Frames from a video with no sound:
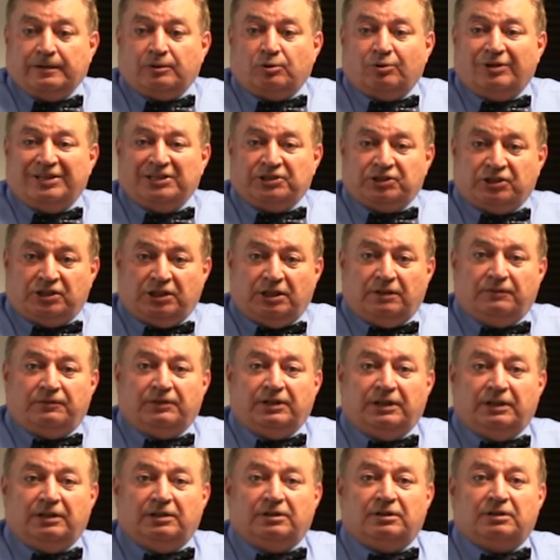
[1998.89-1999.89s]
to achieve
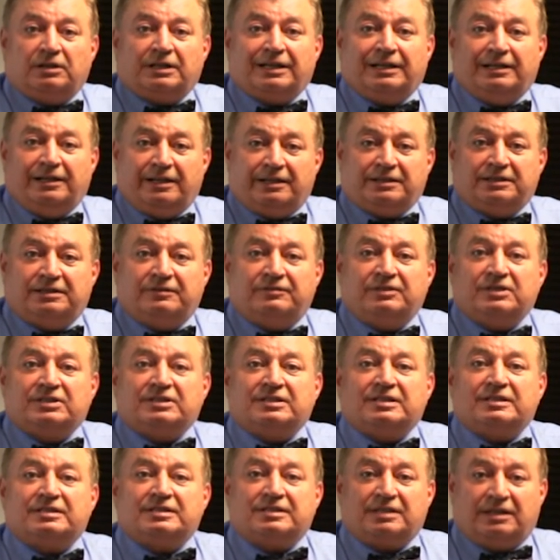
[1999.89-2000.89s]
real
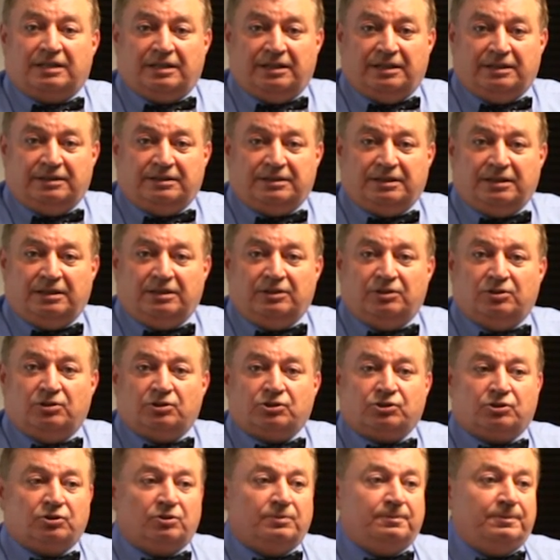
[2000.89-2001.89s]
collectivist society,
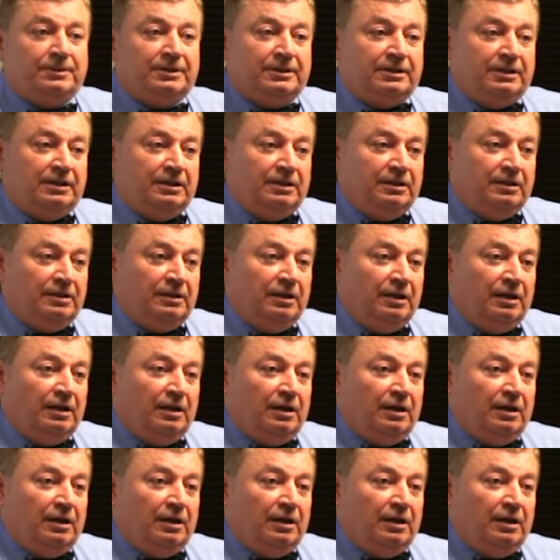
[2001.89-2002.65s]
you should begin